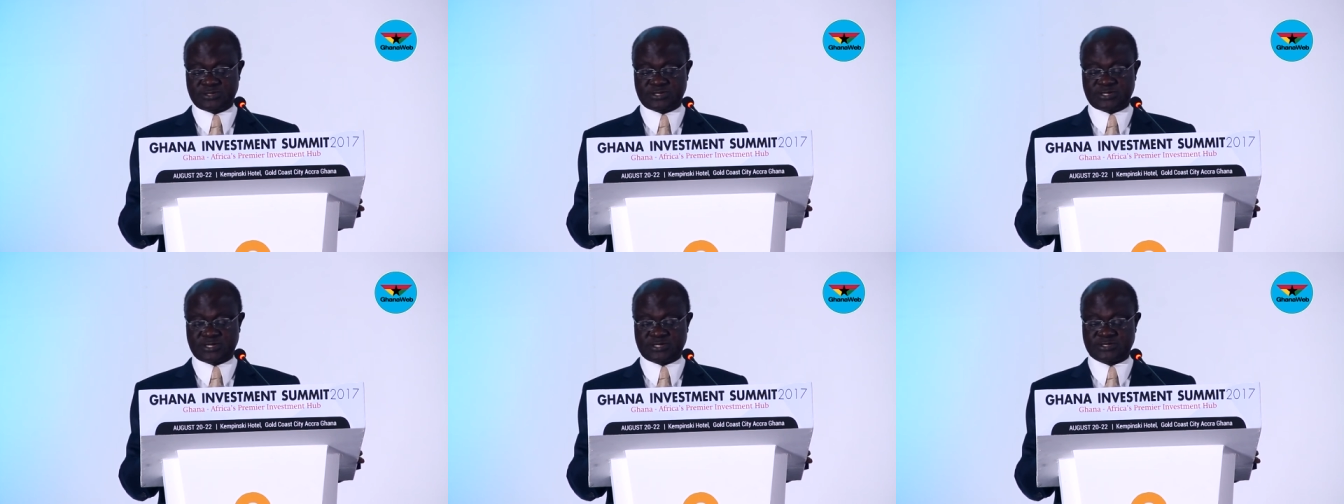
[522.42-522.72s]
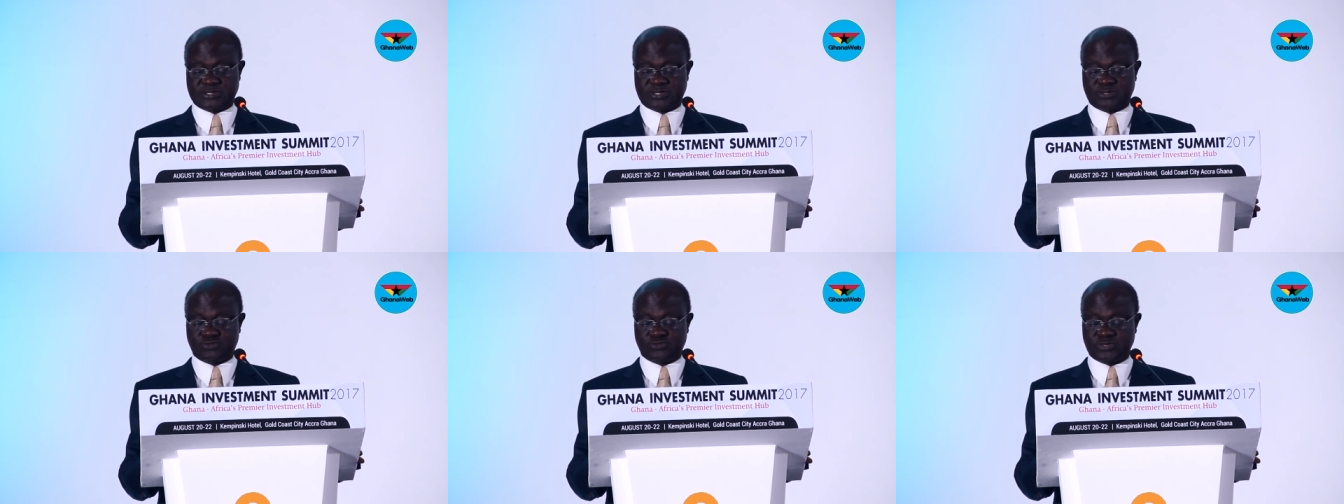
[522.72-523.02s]

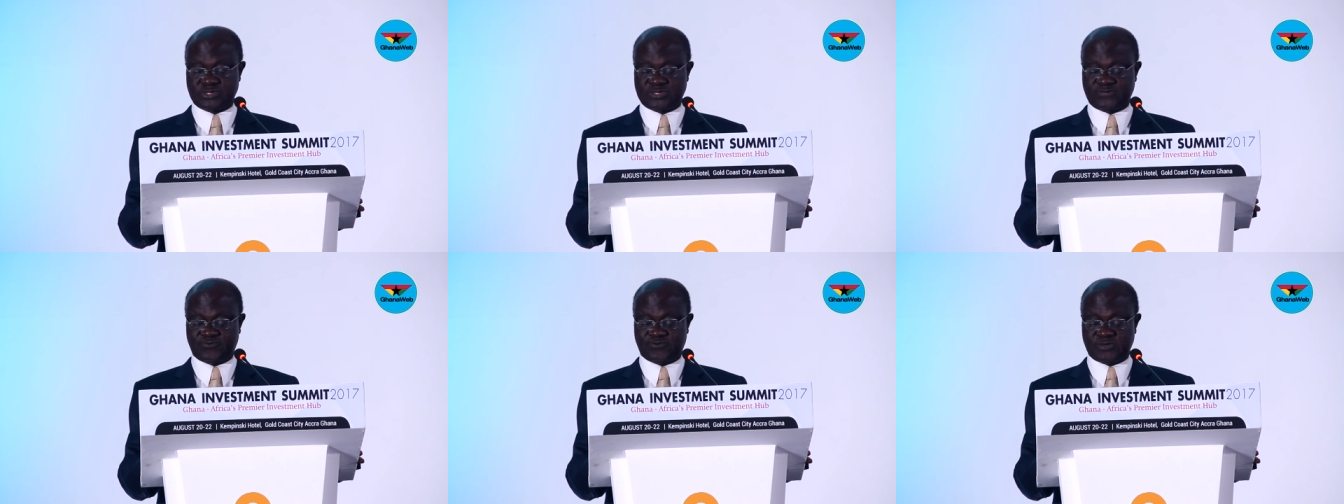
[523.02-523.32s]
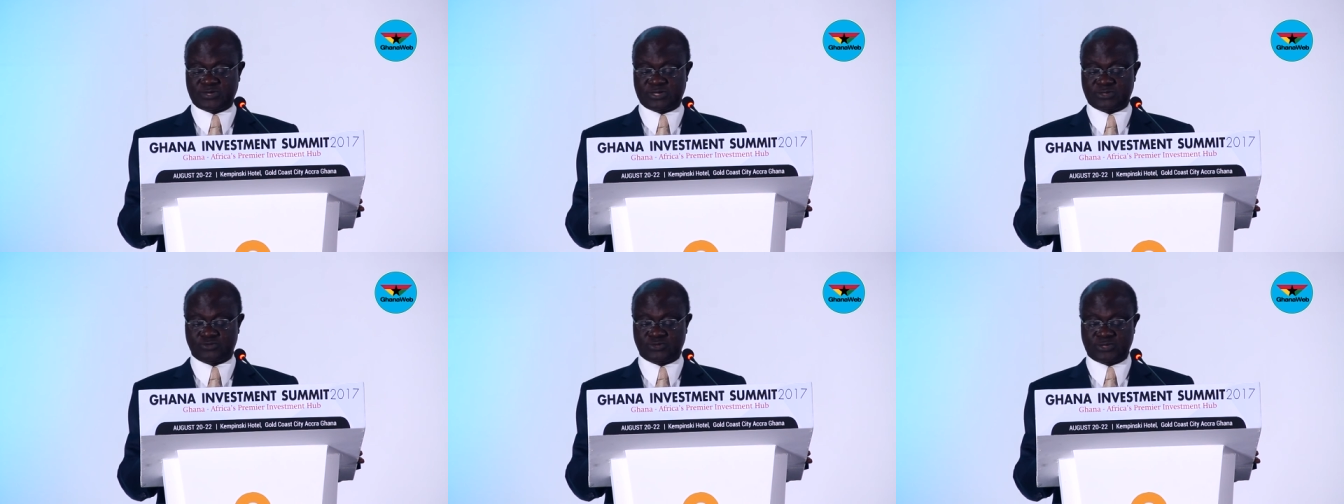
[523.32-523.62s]
as at 20, uh,
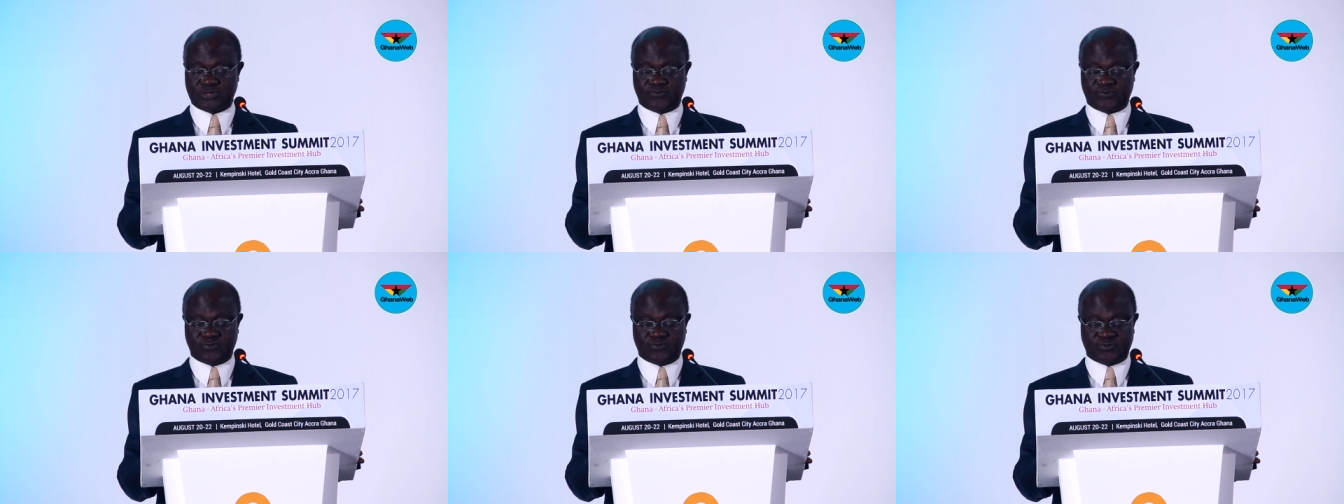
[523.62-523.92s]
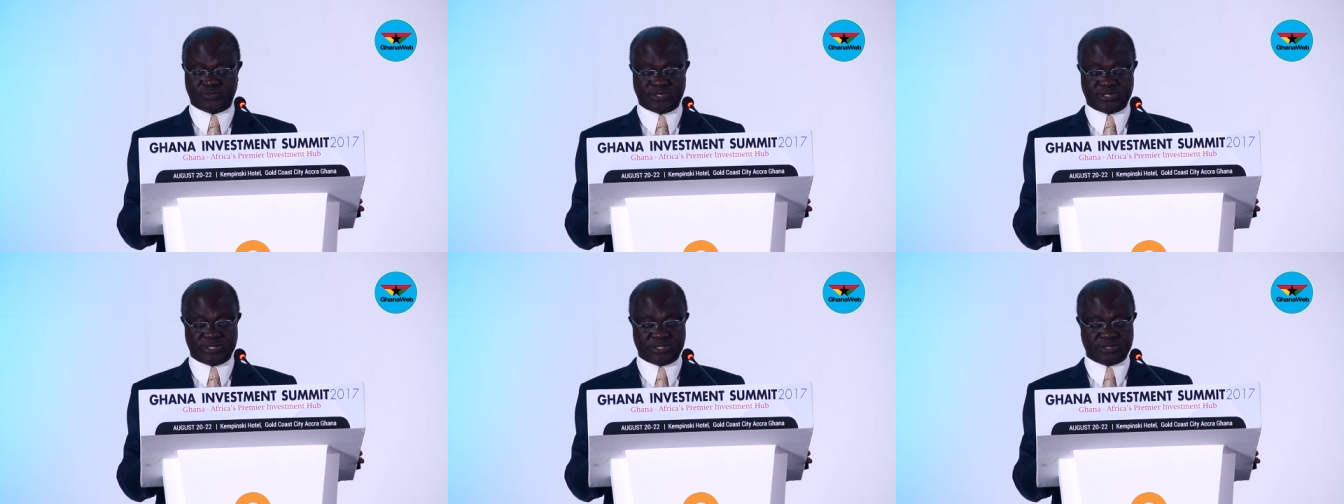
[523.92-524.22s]

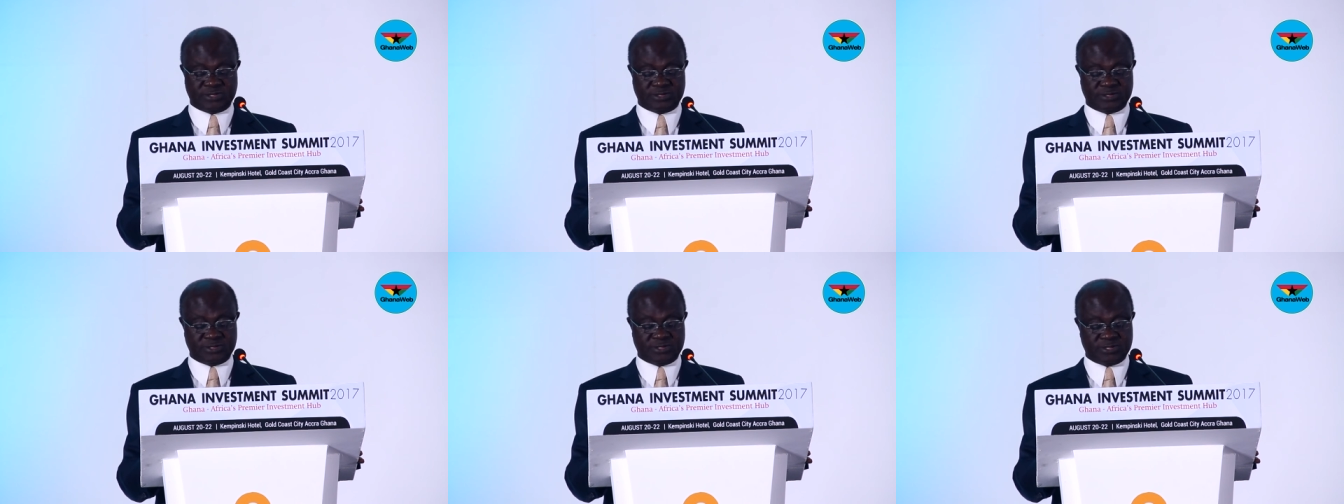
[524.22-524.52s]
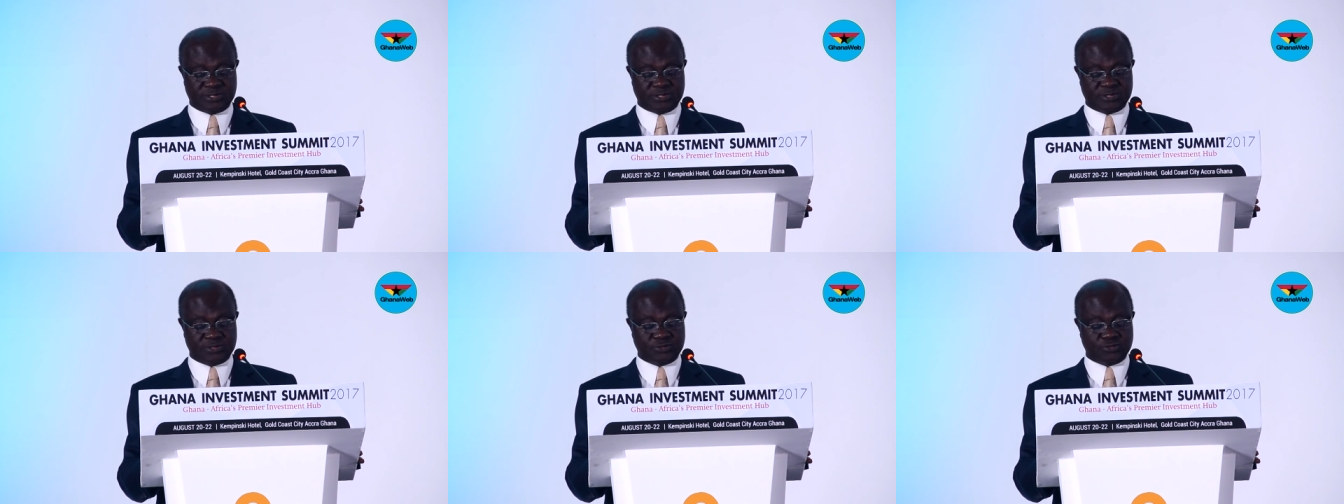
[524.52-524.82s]
2015,